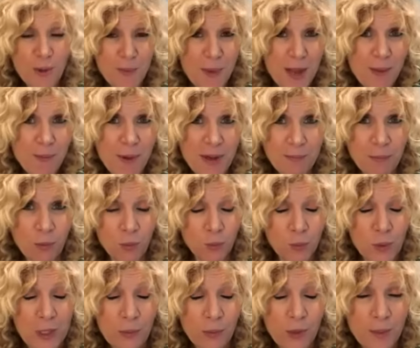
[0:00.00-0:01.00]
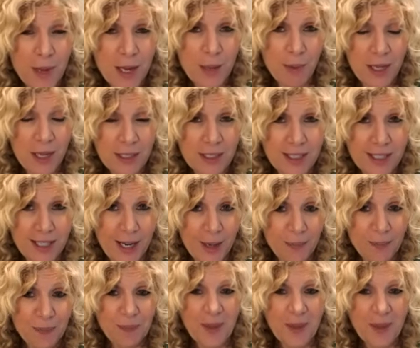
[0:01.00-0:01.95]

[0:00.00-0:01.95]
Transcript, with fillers: We make, but we, we make pasta now.